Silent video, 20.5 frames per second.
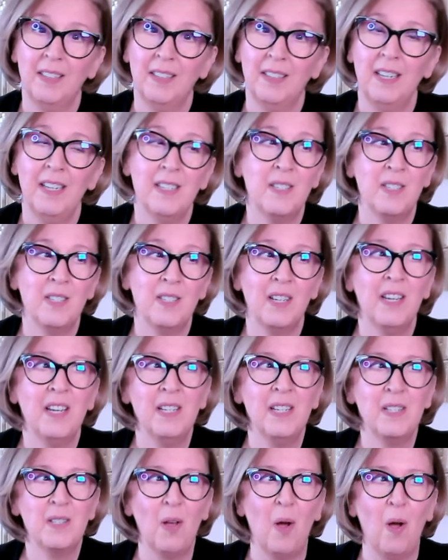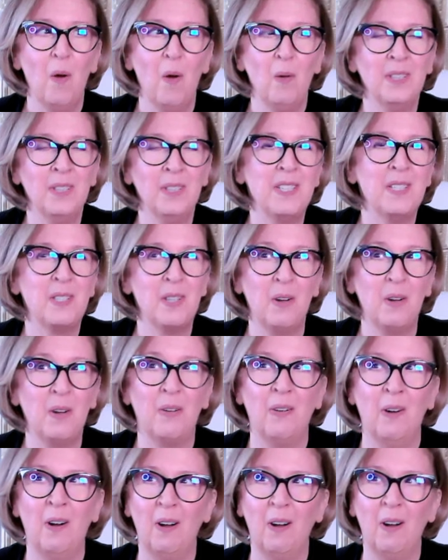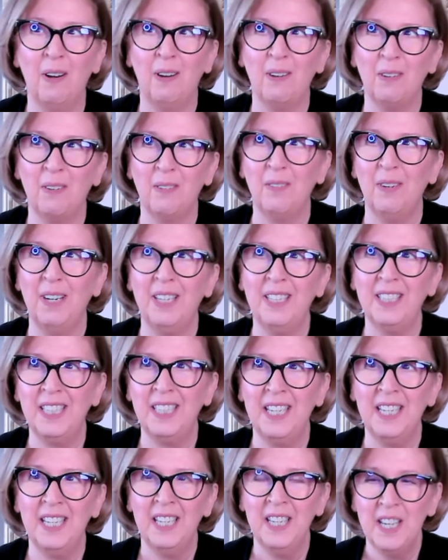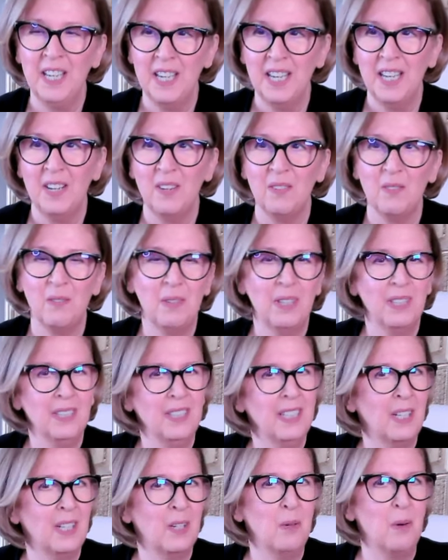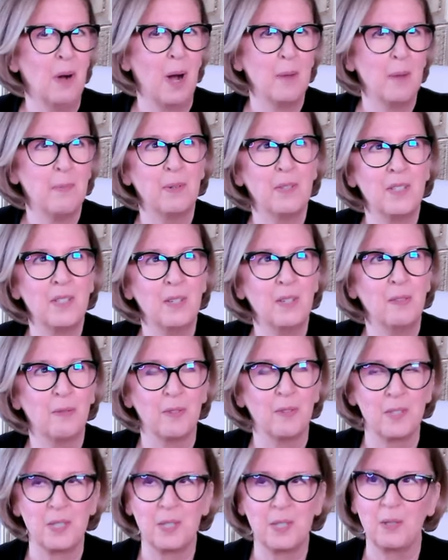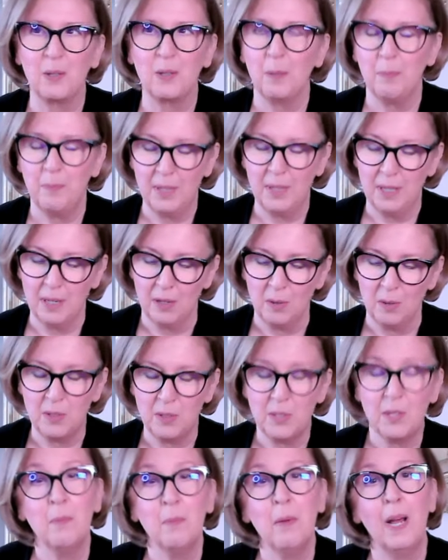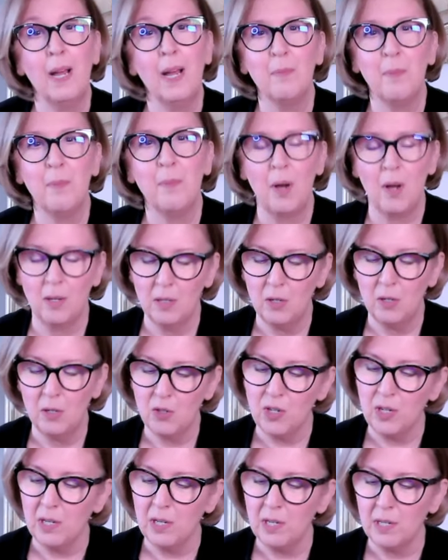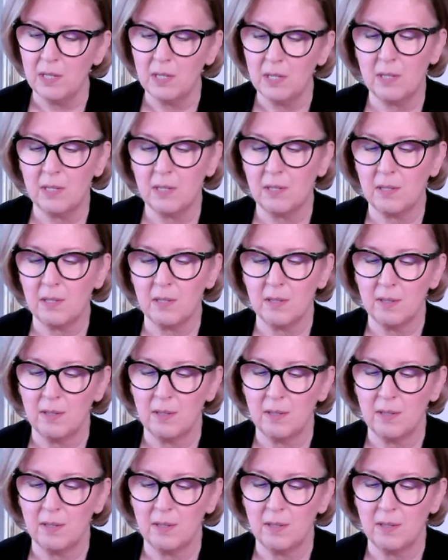He's he's only so far really really cooperative for Scorpio. So my apologies.